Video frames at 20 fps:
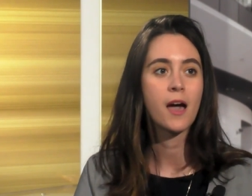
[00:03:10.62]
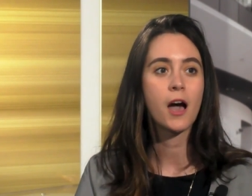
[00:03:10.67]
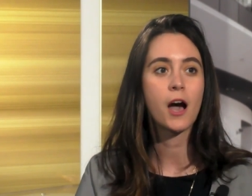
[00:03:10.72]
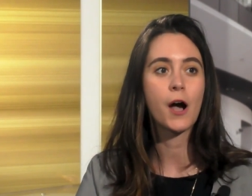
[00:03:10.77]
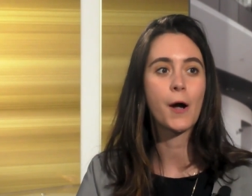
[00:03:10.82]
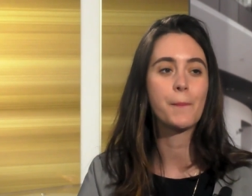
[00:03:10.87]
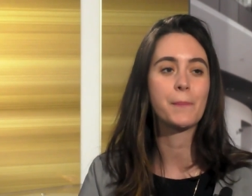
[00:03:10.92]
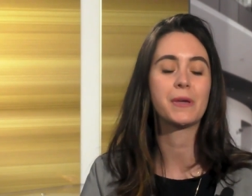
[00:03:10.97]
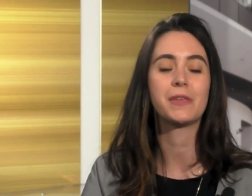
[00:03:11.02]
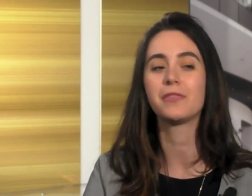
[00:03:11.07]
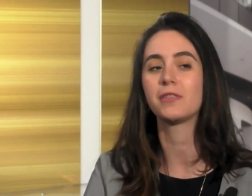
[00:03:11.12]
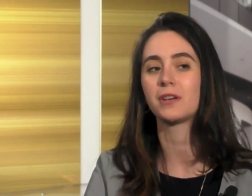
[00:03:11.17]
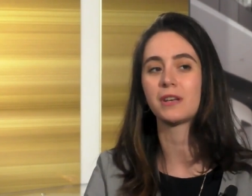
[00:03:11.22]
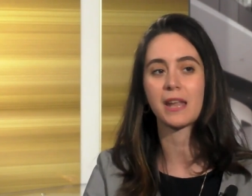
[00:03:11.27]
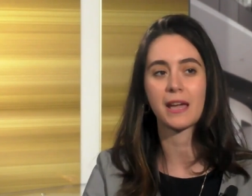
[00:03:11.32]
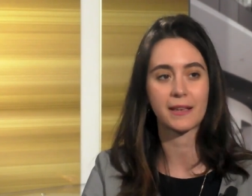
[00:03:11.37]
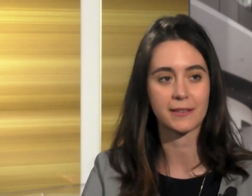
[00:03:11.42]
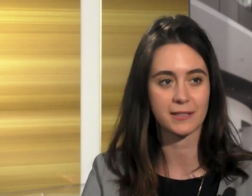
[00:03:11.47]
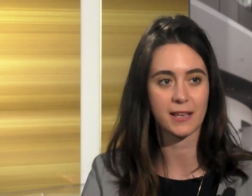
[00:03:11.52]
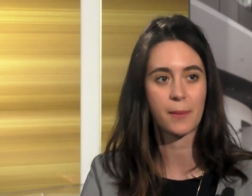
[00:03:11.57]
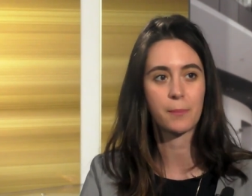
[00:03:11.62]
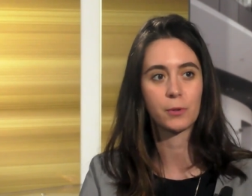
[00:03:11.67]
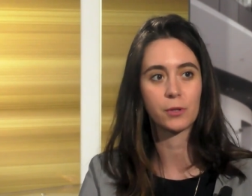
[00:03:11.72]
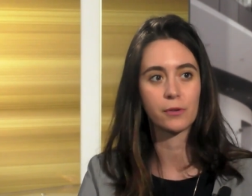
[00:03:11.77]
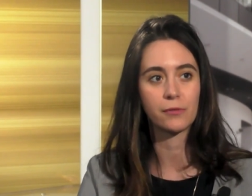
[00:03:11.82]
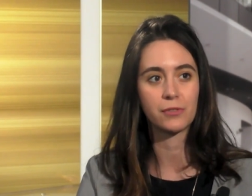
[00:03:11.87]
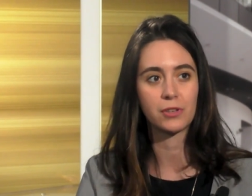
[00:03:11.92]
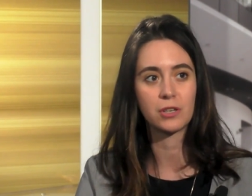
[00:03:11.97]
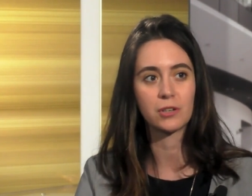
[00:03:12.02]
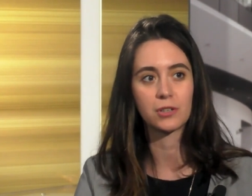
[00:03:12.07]
Um, in the next couple
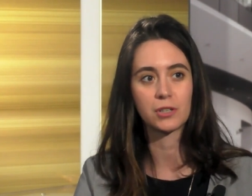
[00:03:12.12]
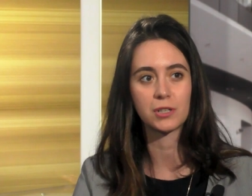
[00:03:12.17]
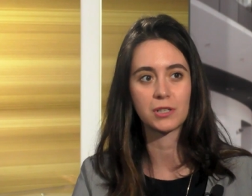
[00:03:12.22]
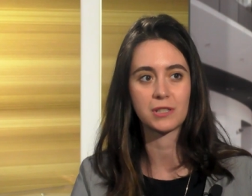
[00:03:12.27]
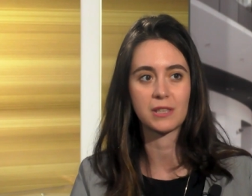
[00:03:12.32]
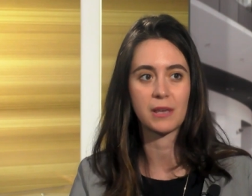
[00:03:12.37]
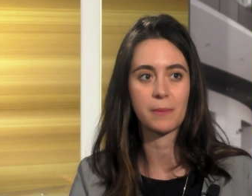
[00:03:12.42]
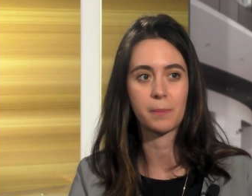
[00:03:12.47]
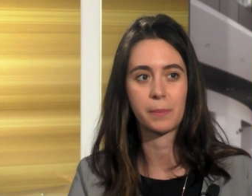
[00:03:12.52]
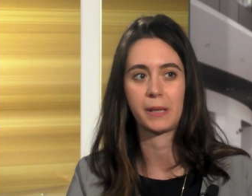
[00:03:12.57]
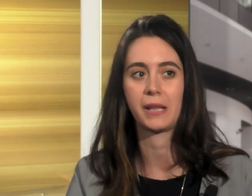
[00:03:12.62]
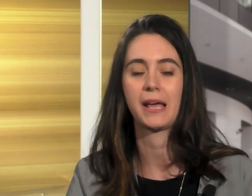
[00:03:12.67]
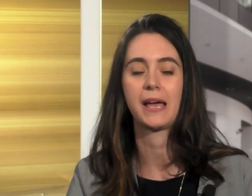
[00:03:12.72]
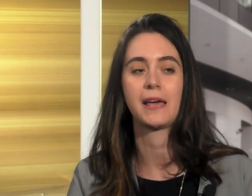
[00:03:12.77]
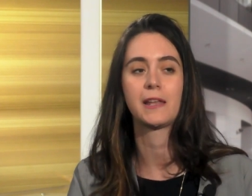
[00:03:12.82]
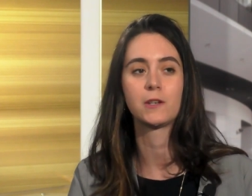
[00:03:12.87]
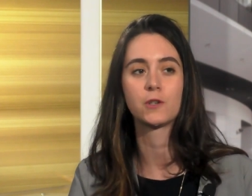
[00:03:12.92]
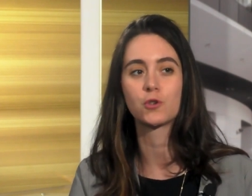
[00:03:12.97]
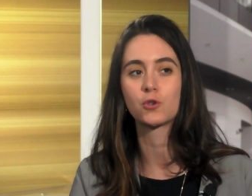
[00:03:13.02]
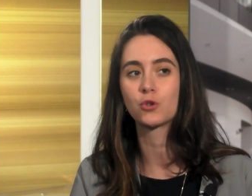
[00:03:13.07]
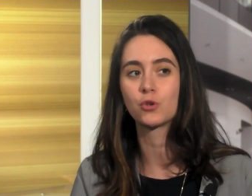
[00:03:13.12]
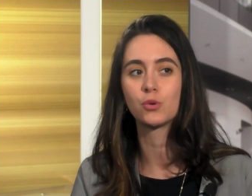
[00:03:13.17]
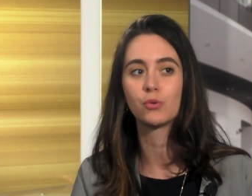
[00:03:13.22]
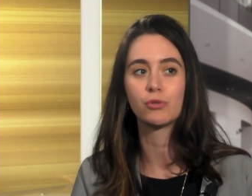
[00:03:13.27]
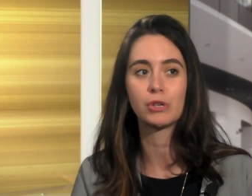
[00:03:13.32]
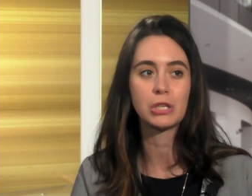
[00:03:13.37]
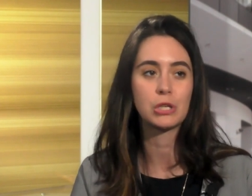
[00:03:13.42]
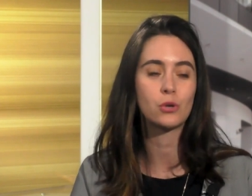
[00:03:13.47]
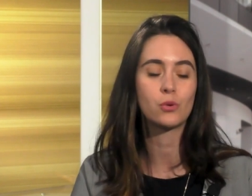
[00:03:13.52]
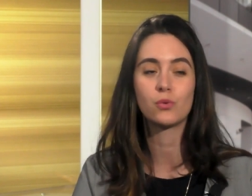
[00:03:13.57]
of years, they plan to
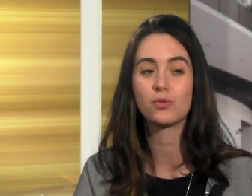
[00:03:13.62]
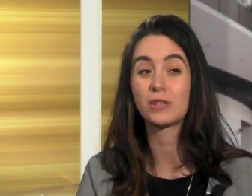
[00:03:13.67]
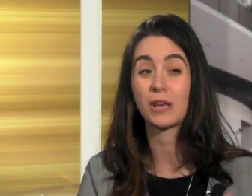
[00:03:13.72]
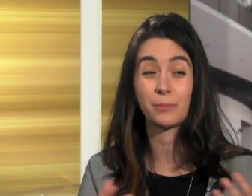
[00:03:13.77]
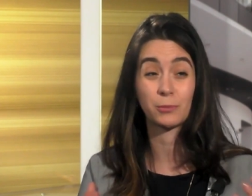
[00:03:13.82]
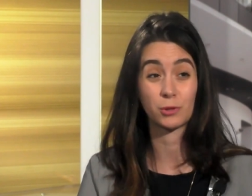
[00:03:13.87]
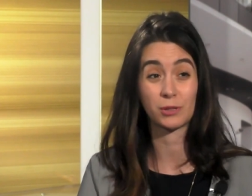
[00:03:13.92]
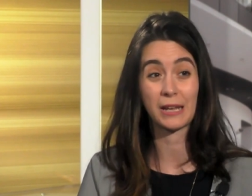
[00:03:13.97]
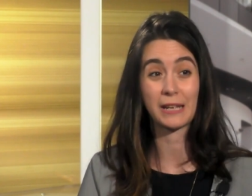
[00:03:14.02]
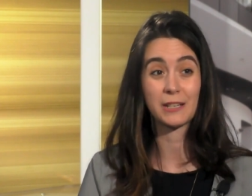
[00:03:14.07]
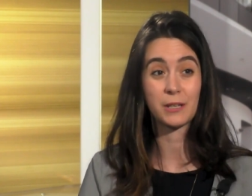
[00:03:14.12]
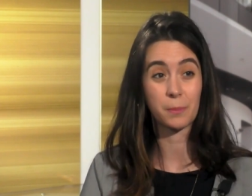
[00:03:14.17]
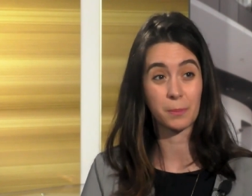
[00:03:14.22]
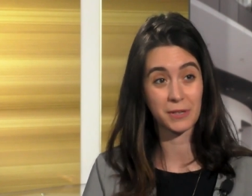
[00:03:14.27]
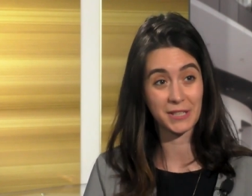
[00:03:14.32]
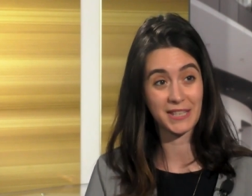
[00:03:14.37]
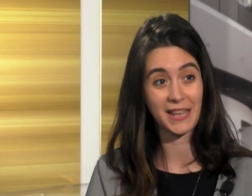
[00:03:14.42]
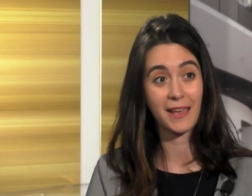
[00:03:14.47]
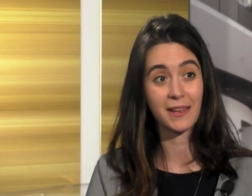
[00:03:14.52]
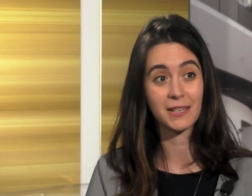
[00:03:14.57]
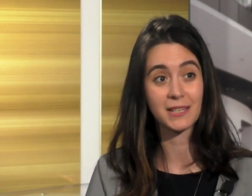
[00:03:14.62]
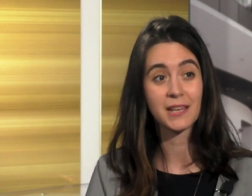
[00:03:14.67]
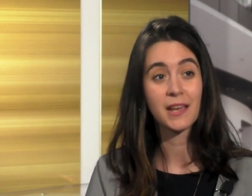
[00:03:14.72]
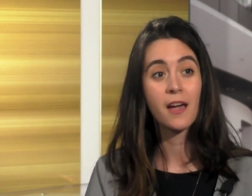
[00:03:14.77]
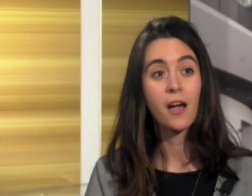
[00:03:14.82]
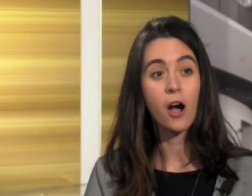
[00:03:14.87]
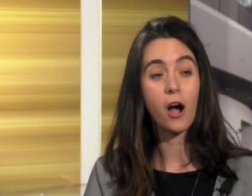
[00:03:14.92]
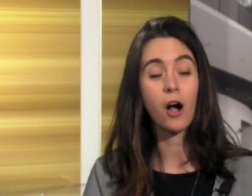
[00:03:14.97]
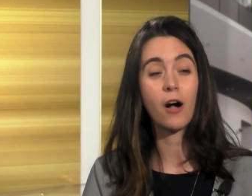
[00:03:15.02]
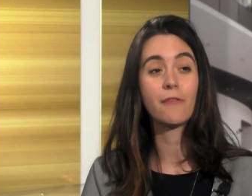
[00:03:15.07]
reuse up to 90%
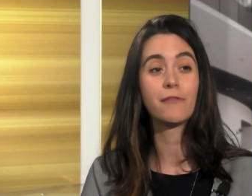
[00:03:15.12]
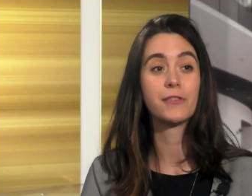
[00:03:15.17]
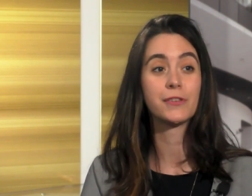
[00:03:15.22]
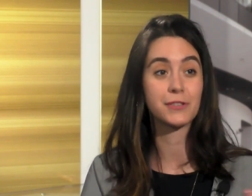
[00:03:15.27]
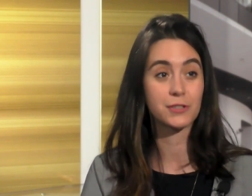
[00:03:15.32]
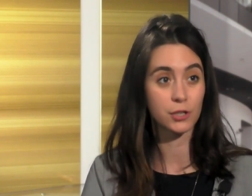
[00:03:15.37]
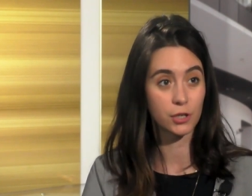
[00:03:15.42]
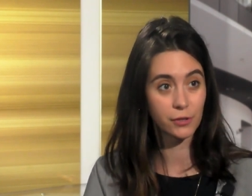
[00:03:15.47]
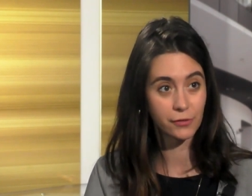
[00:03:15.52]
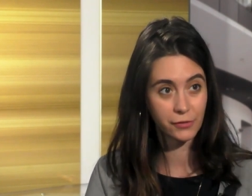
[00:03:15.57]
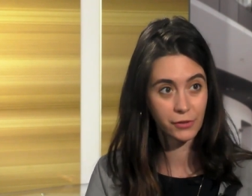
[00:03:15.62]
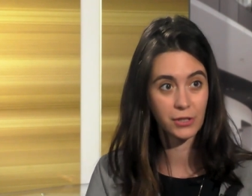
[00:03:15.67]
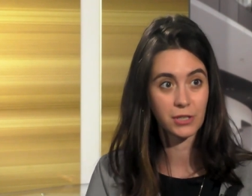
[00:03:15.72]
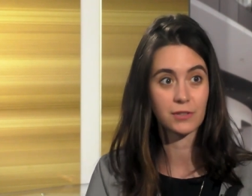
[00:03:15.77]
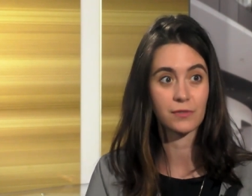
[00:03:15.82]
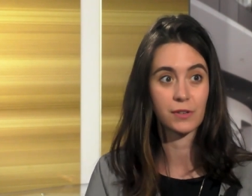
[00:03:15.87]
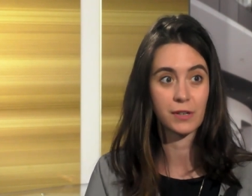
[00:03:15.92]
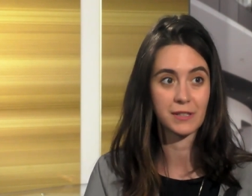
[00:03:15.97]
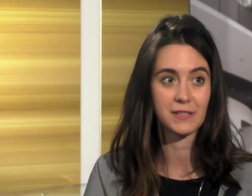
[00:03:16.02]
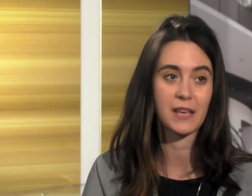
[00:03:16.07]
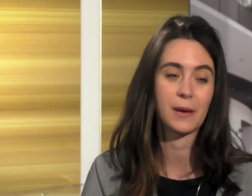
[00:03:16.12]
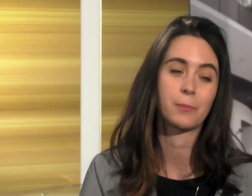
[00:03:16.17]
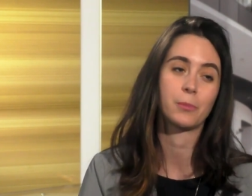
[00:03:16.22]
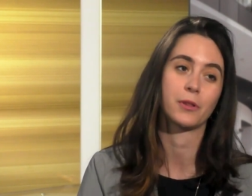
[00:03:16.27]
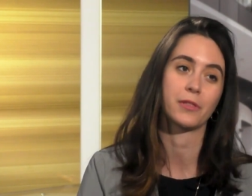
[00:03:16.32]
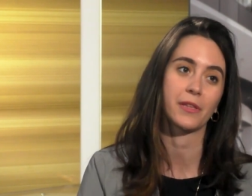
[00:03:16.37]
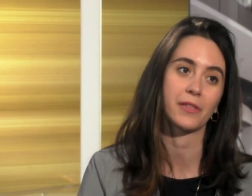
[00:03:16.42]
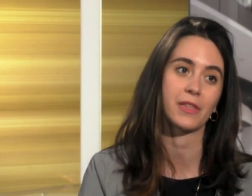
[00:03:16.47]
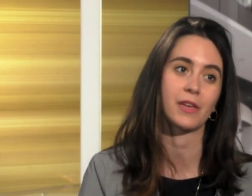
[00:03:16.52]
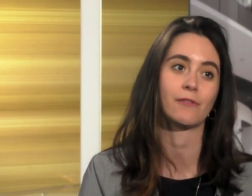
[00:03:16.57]
of the servers, for example,
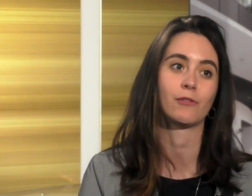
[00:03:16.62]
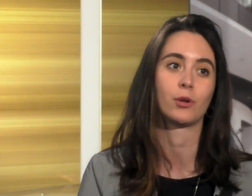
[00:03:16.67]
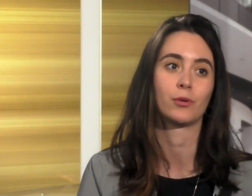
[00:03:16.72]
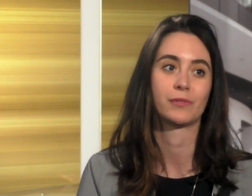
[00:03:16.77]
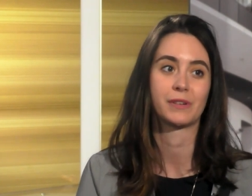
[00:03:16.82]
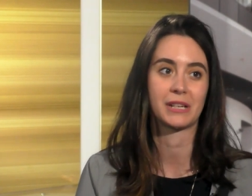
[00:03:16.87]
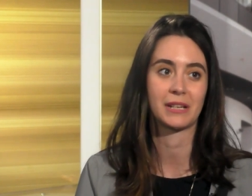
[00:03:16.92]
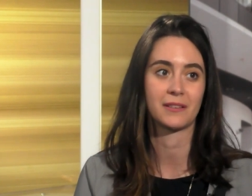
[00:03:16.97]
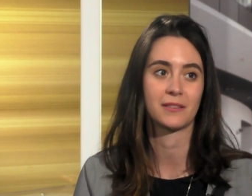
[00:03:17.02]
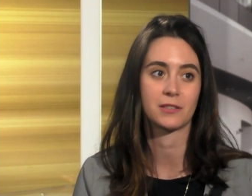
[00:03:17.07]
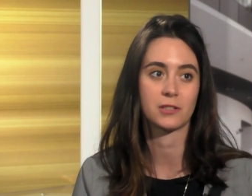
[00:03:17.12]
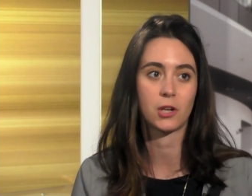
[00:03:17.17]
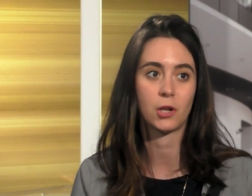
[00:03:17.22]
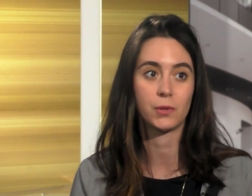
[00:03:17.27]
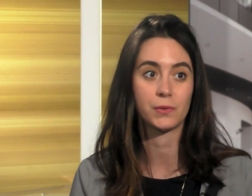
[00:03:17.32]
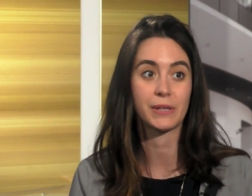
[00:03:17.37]
that they've already installed.